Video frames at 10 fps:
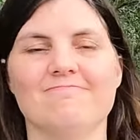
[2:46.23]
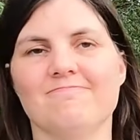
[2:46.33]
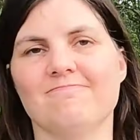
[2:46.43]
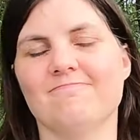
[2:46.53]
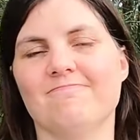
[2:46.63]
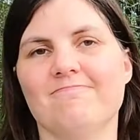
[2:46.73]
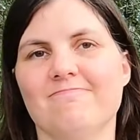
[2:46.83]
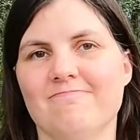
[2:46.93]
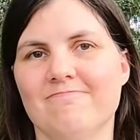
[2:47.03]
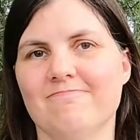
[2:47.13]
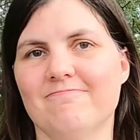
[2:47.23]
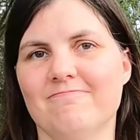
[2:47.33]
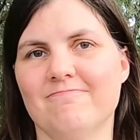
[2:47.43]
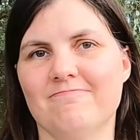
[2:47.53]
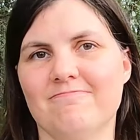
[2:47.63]

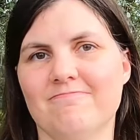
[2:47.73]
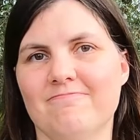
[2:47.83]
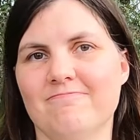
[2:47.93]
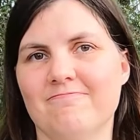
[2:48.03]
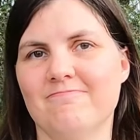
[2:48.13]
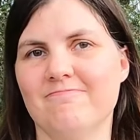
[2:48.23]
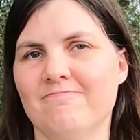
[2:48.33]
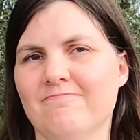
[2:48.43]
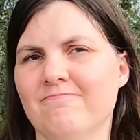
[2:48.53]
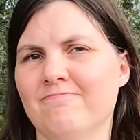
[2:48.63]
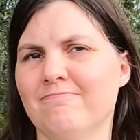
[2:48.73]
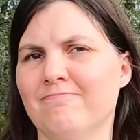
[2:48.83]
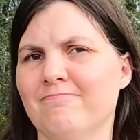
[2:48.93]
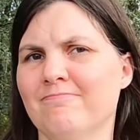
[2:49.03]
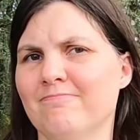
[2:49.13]

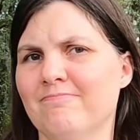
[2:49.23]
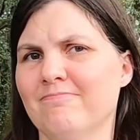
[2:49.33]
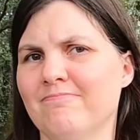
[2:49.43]
The person shown says nothing.